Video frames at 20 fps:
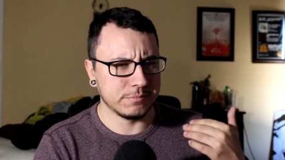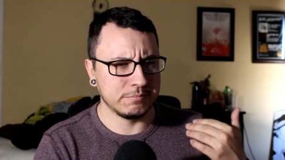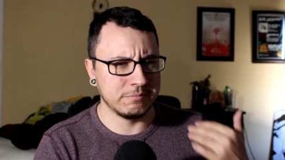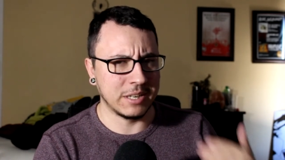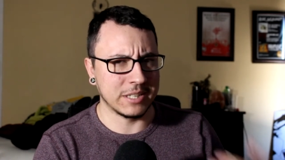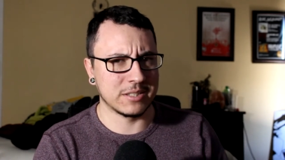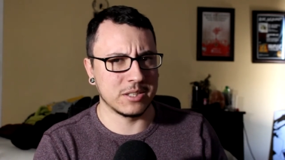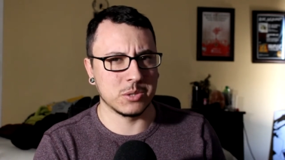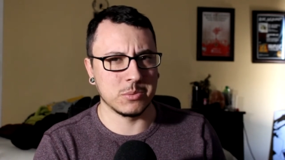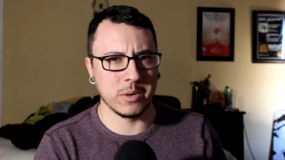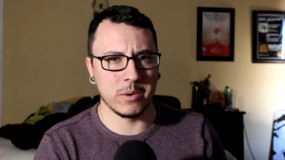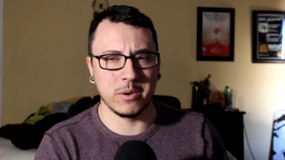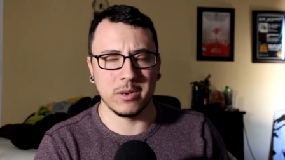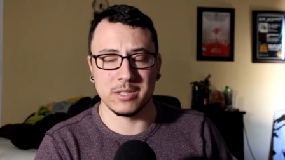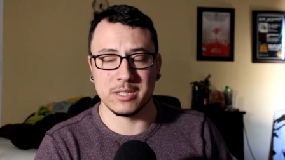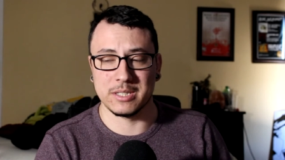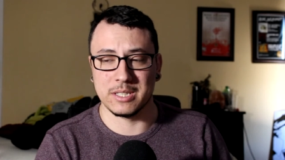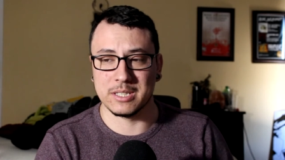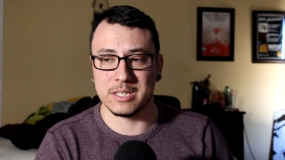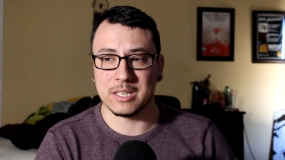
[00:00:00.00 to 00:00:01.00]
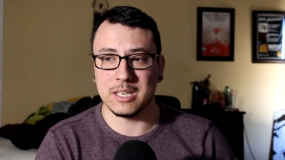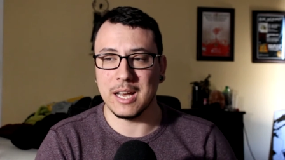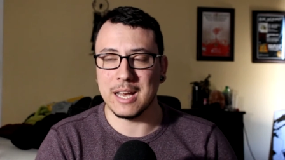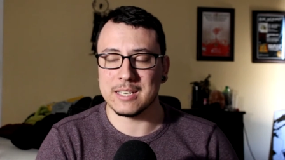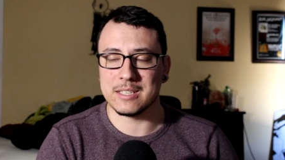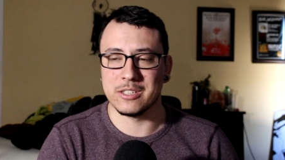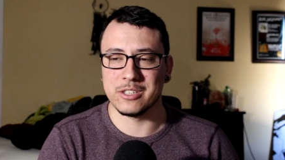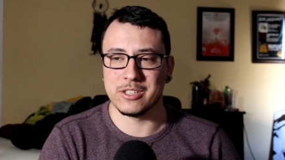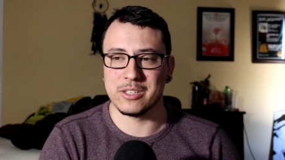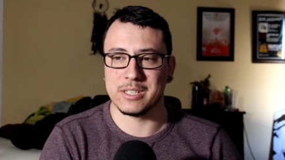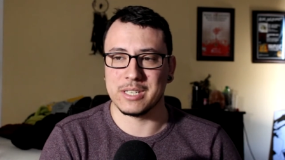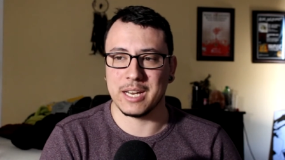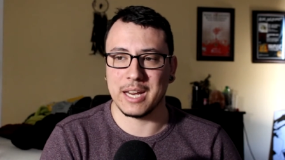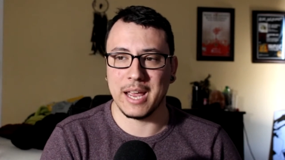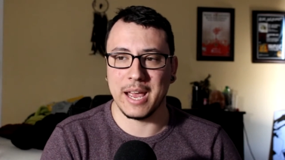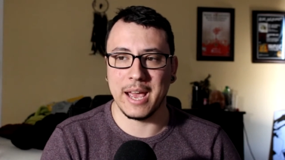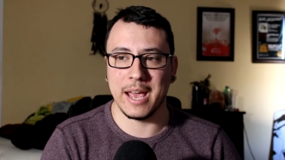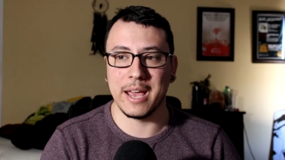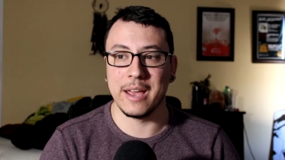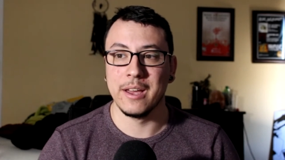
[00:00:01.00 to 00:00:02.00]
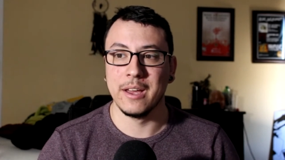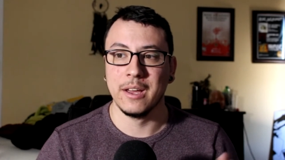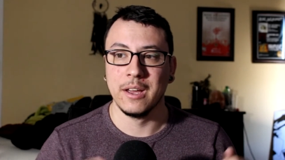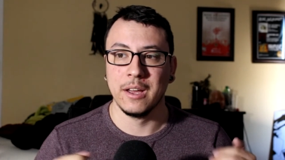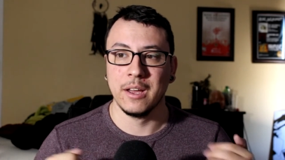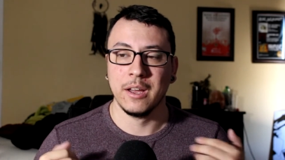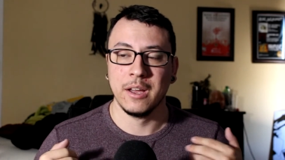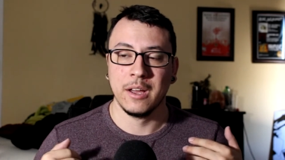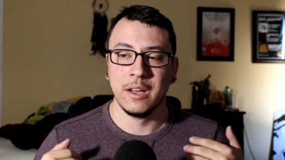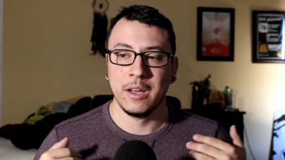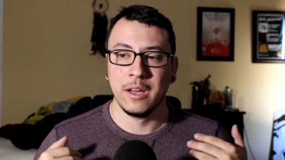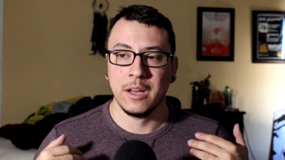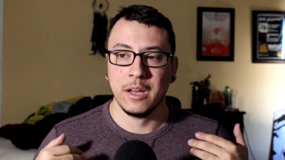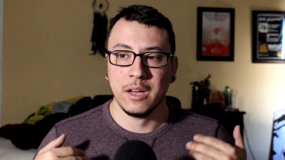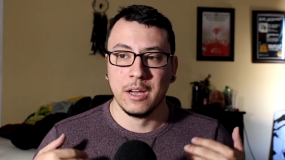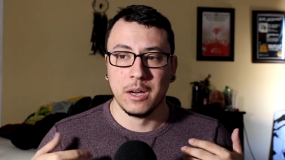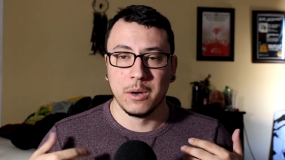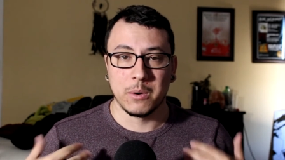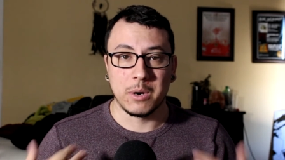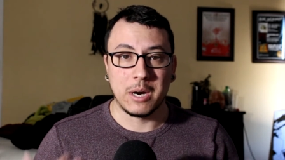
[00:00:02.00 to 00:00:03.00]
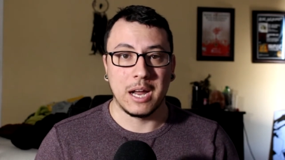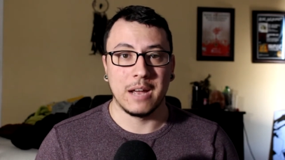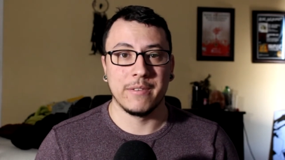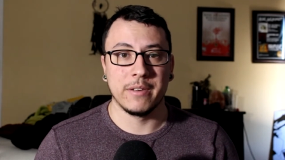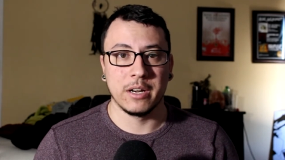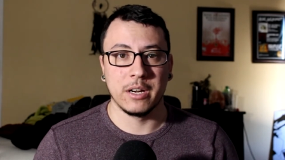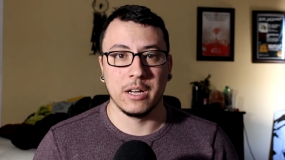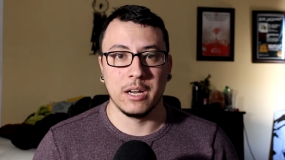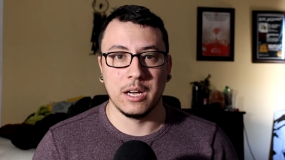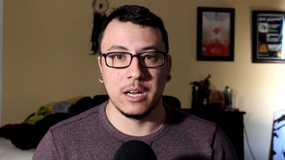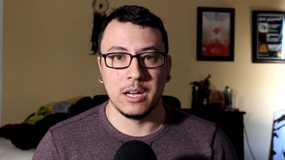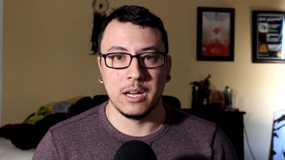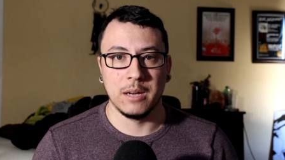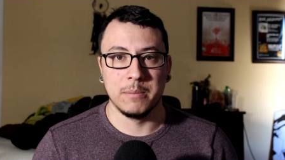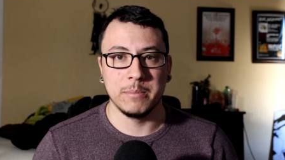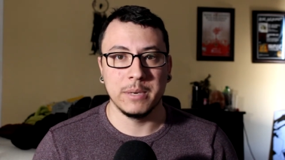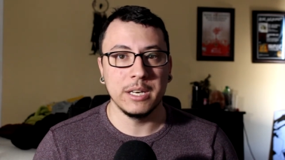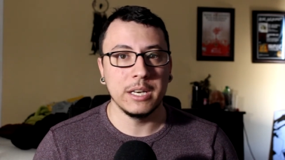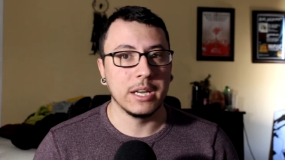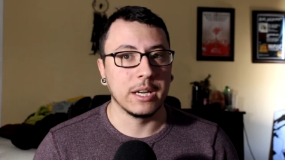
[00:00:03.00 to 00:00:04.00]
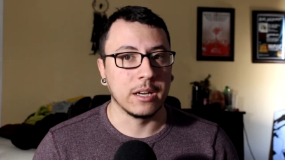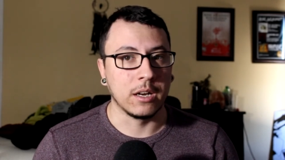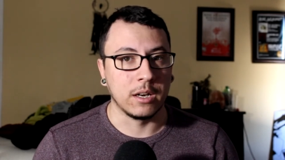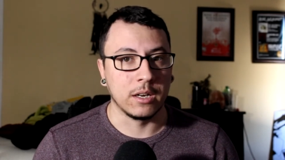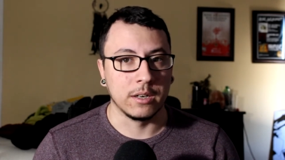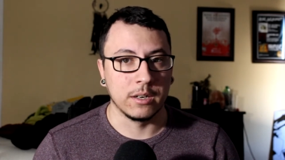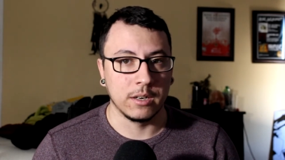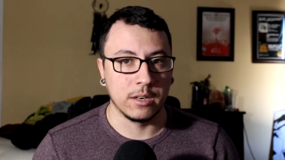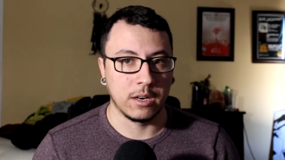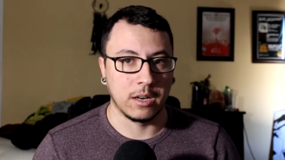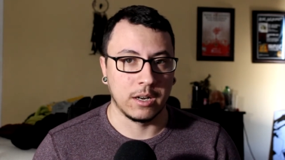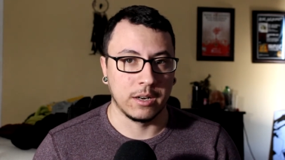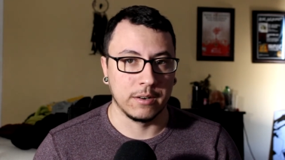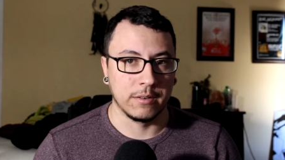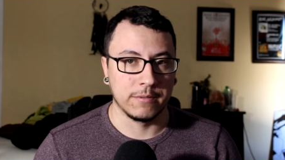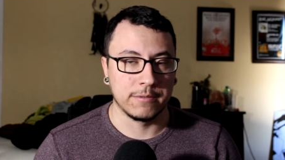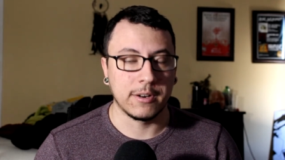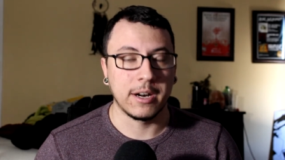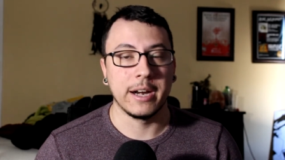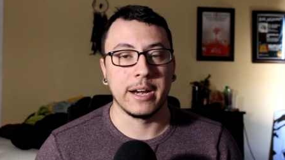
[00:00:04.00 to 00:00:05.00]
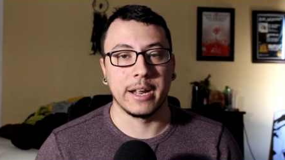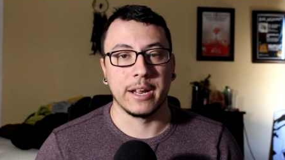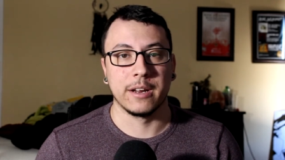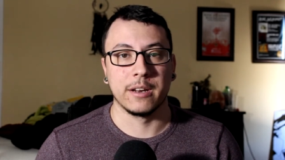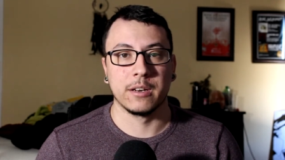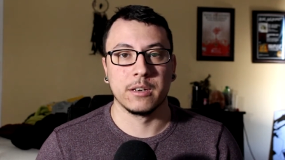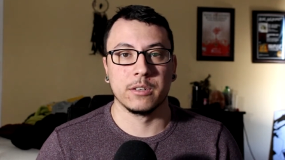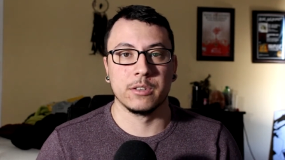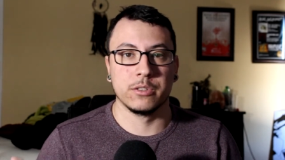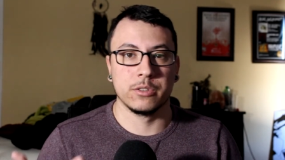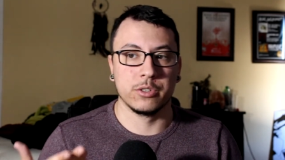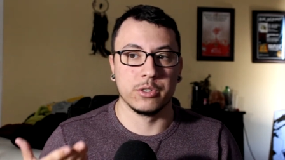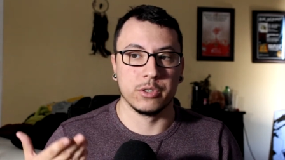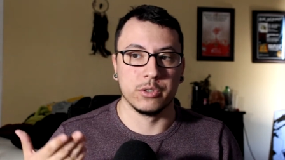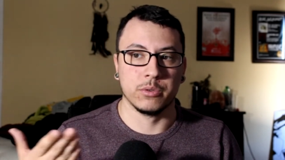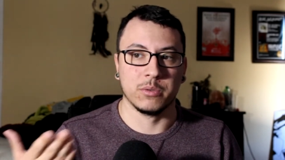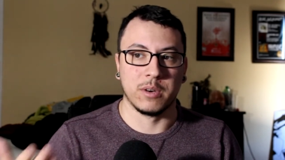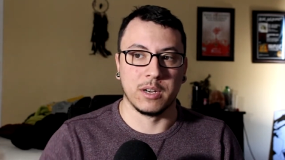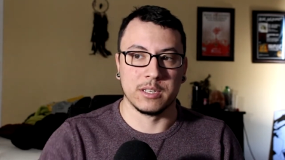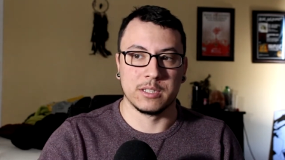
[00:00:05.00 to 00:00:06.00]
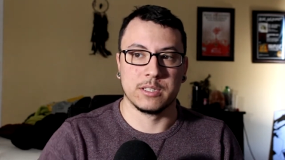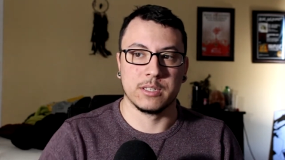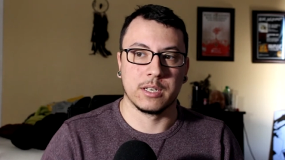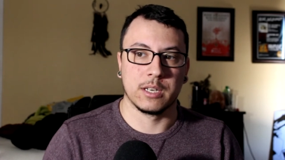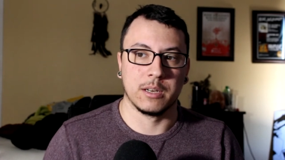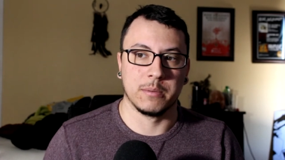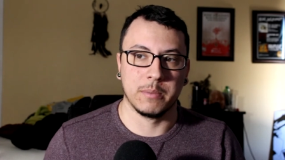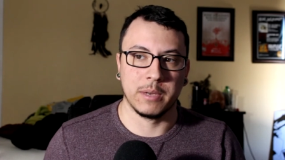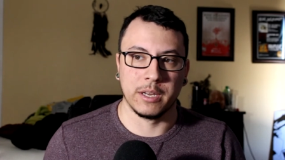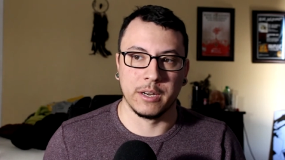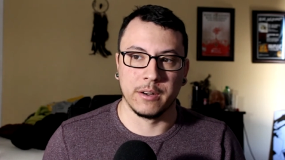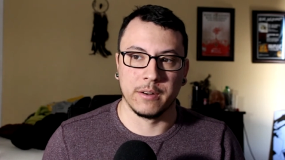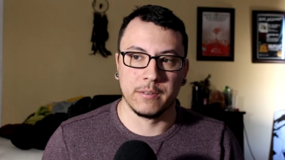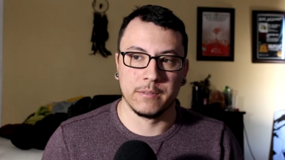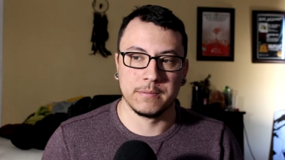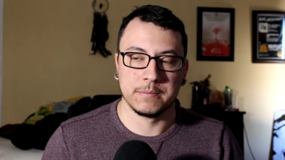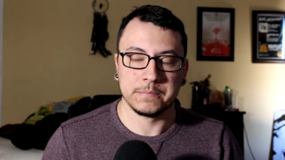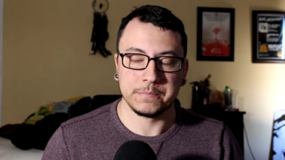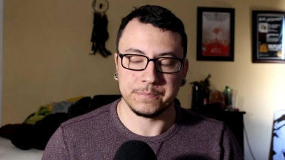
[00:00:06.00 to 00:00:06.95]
messaged me while I was in this class and she's like, hey, we're having a, a meeting on, on Friday. Do you want to come in?